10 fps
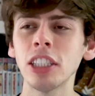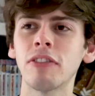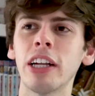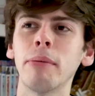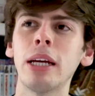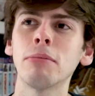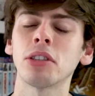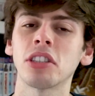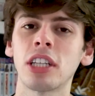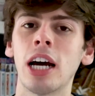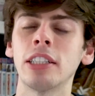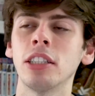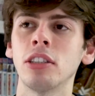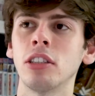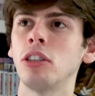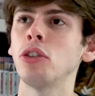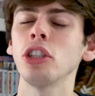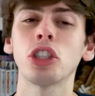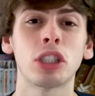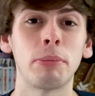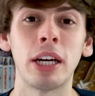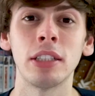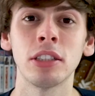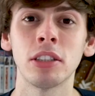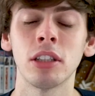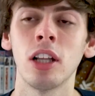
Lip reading: these fandom names are decided usually just depends a